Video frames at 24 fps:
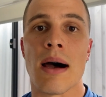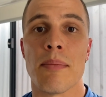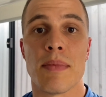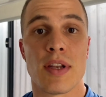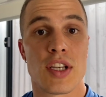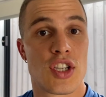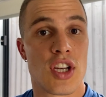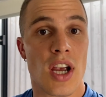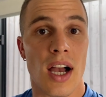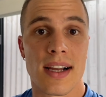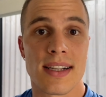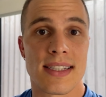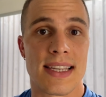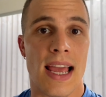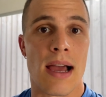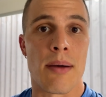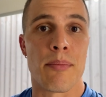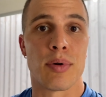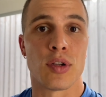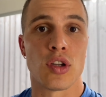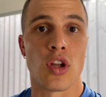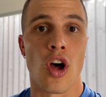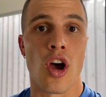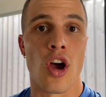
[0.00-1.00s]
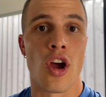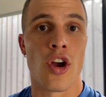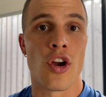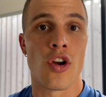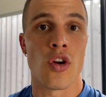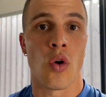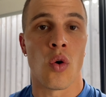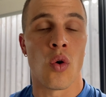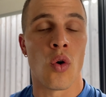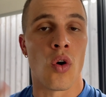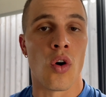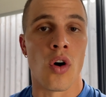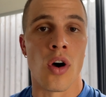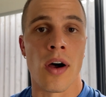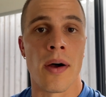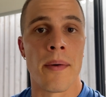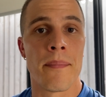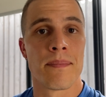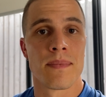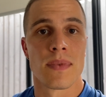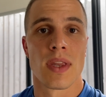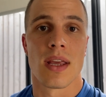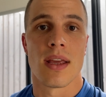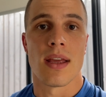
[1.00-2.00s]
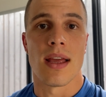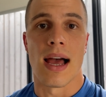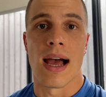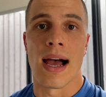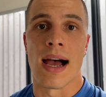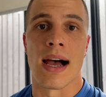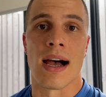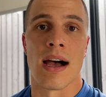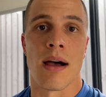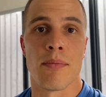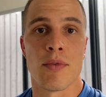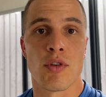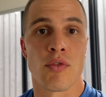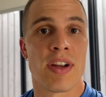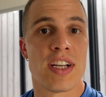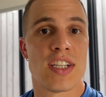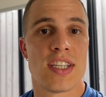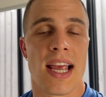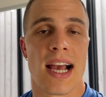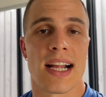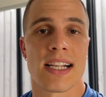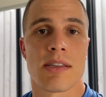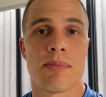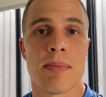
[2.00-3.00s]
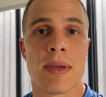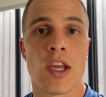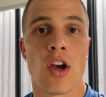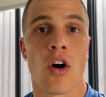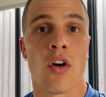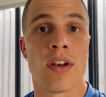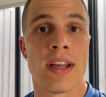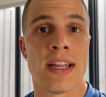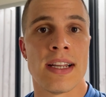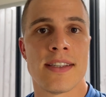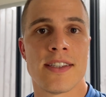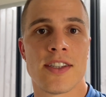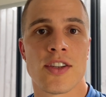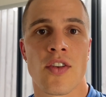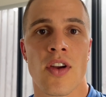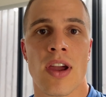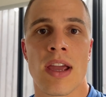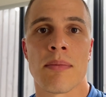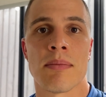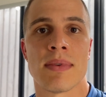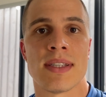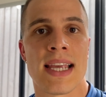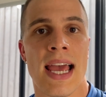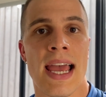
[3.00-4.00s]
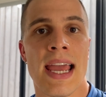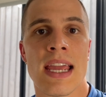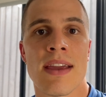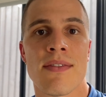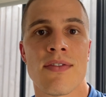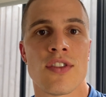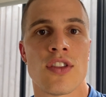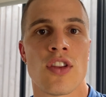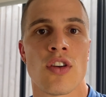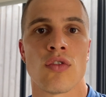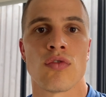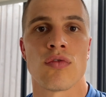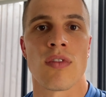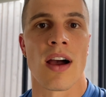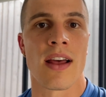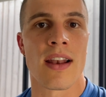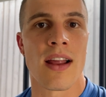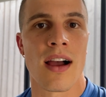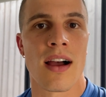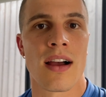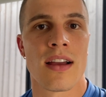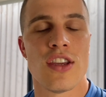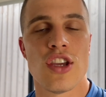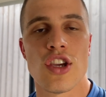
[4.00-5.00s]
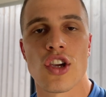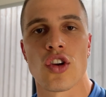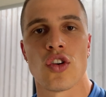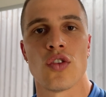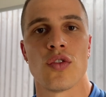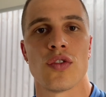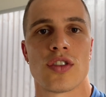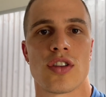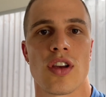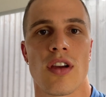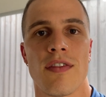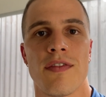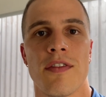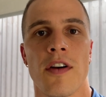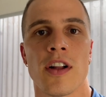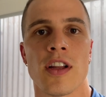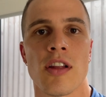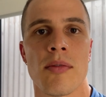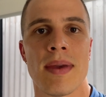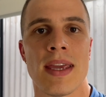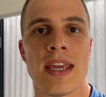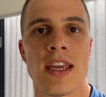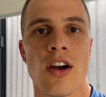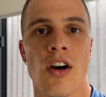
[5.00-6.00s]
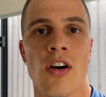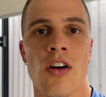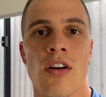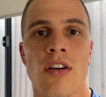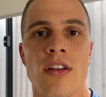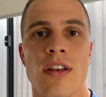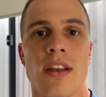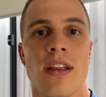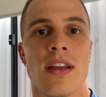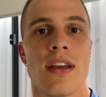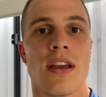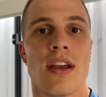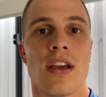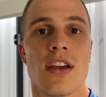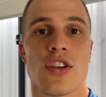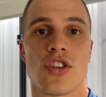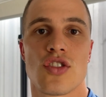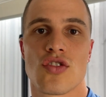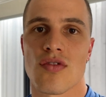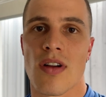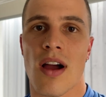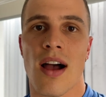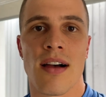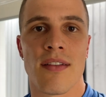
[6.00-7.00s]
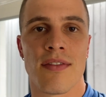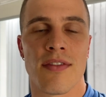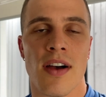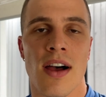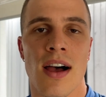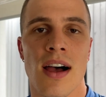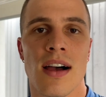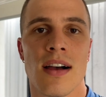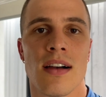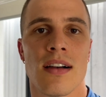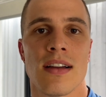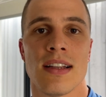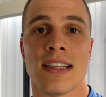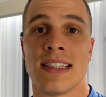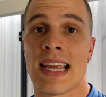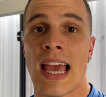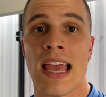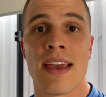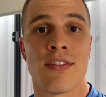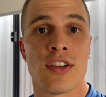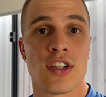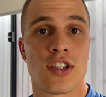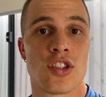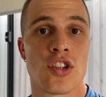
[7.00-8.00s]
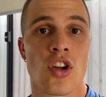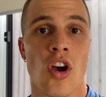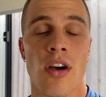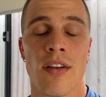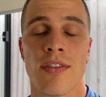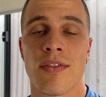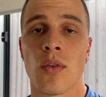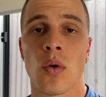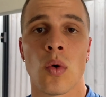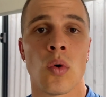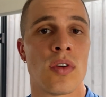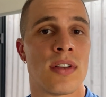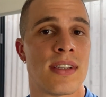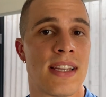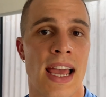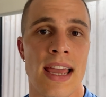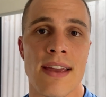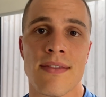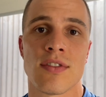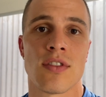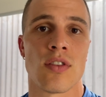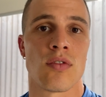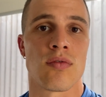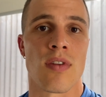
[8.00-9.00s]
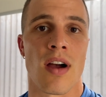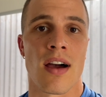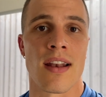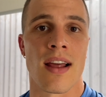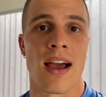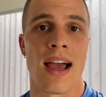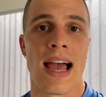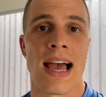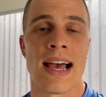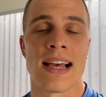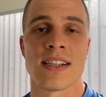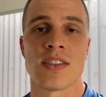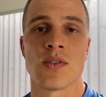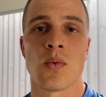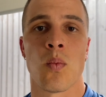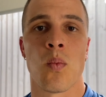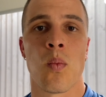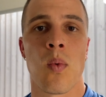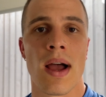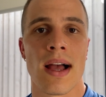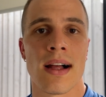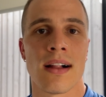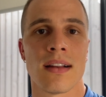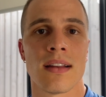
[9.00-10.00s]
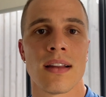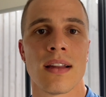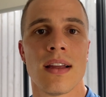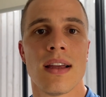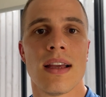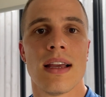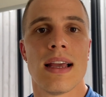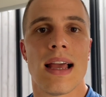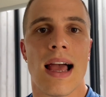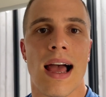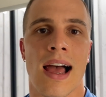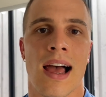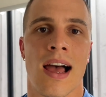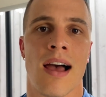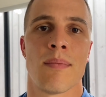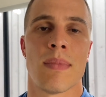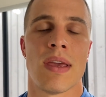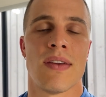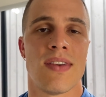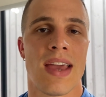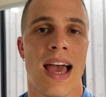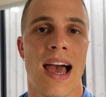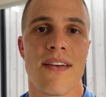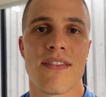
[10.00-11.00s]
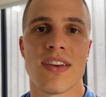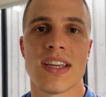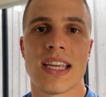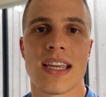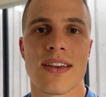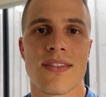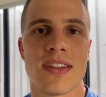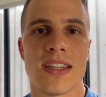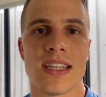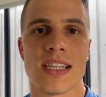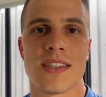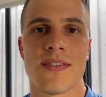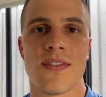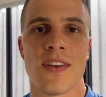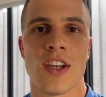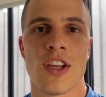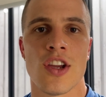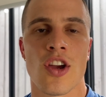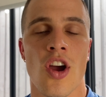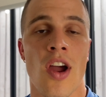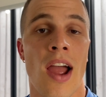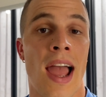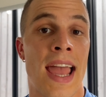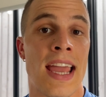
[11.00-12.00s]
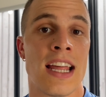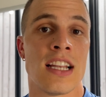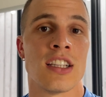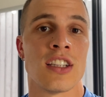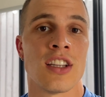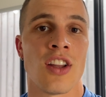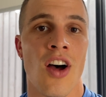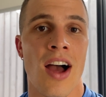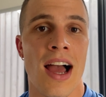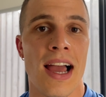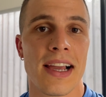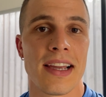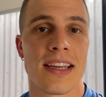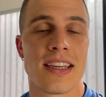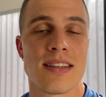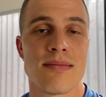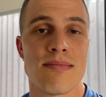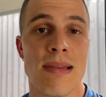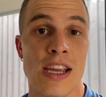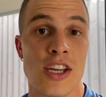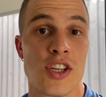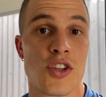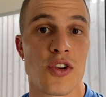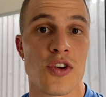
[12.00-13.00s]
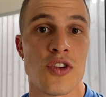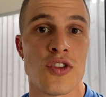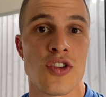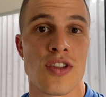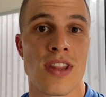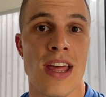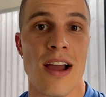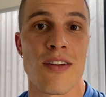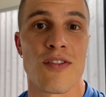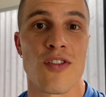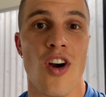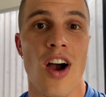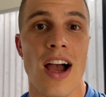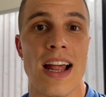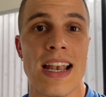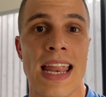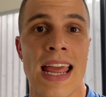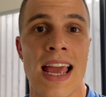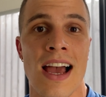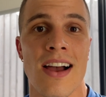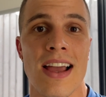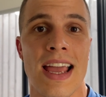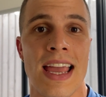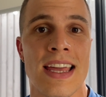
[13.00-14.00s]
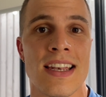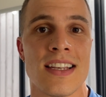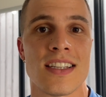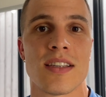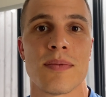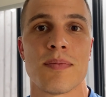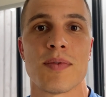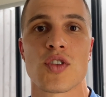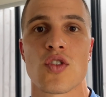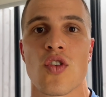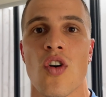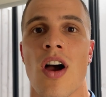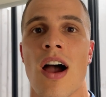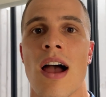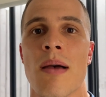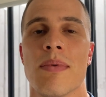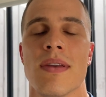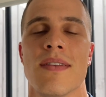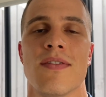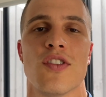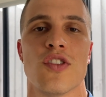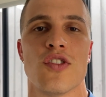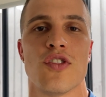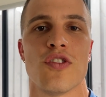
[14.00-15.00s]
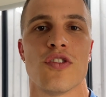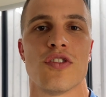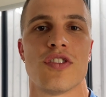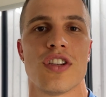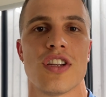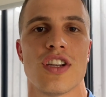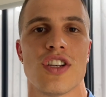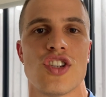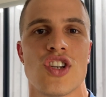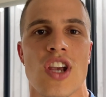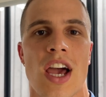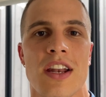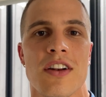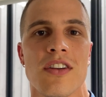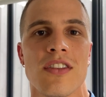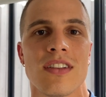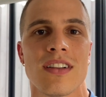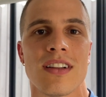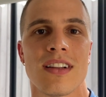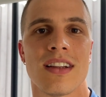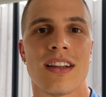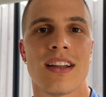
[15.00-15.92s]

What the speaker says: chuck it down below or reach out to me on Instagram, Dave the Runner. You can also follow me on Strava, David Stoff or Dave the Runner as well. If you haven't given this video a like, make sure you do that right now and subscribe if you're new to the channel.